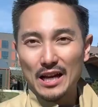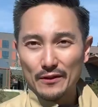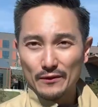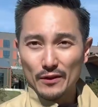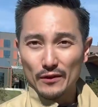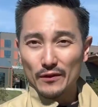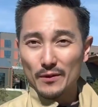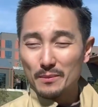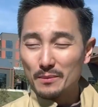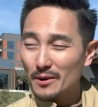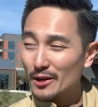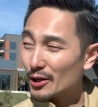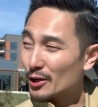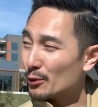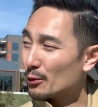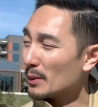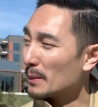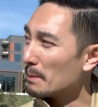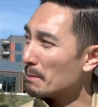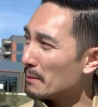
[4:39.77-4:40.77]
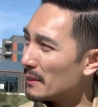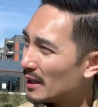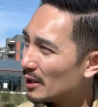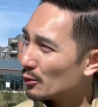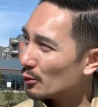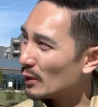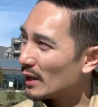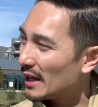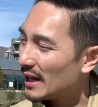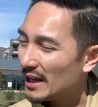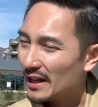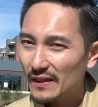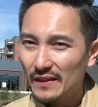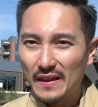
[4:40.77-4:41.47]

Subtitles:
Now, if you're familiar with Midway,